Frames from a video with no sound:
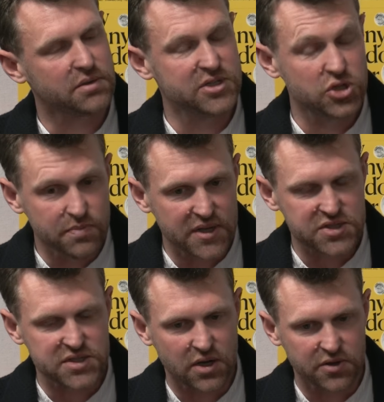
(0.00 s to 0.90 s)
I mean, you
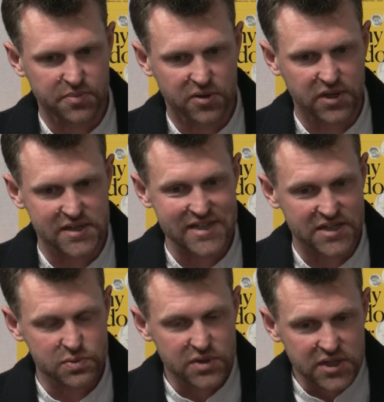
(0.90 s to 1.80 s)
mentioned it on the podcast
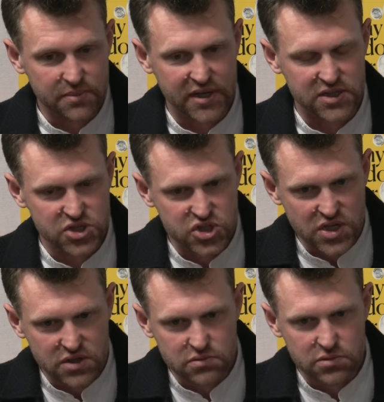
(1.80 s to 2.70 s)
last week about a
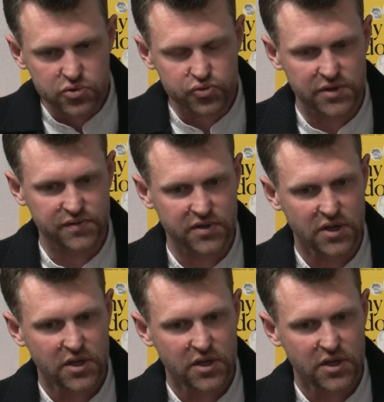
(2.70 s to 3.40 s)
general drift